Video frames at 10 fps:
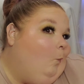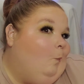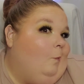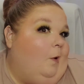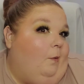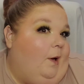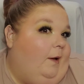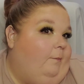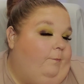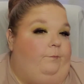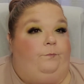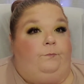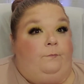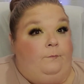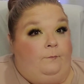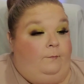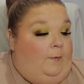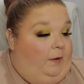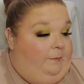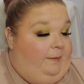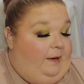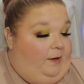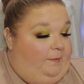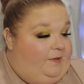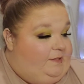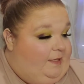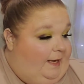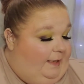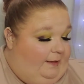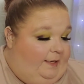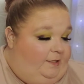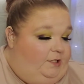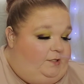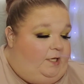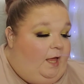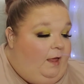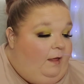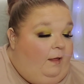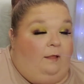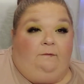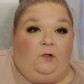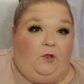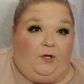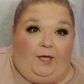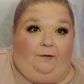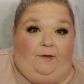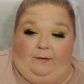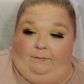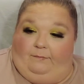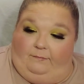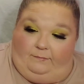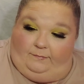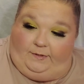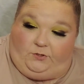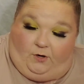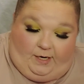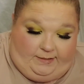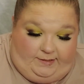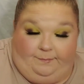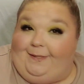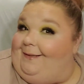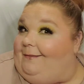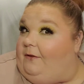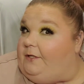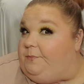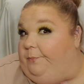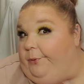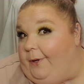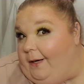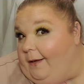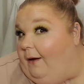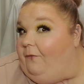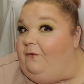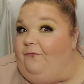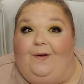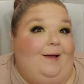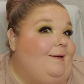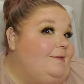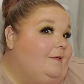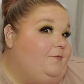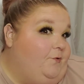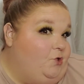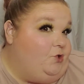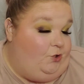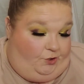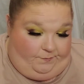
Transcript: Okay. Maybe I'll keep this in the highlight. It just... The look of it is crazy, but it looks pretty on the face, that's for sure.